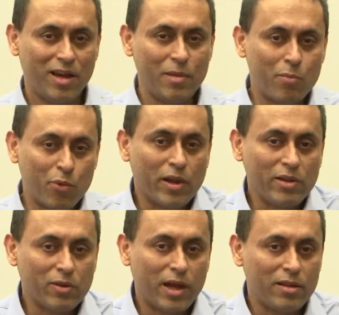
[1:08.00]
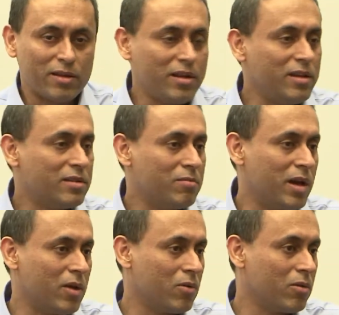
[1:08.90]
I bring together, at least in
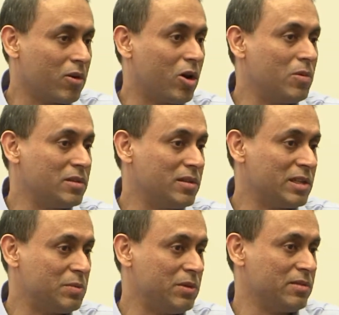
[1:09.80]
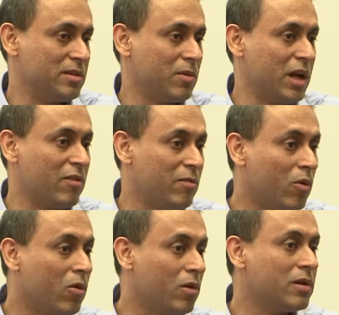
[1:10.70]
my own comments and experience, some kind of
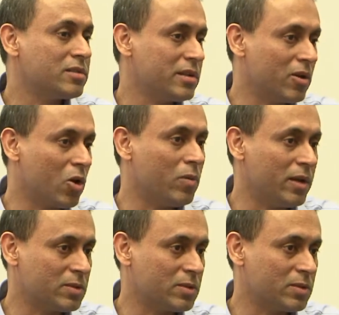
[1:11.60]
more holistic global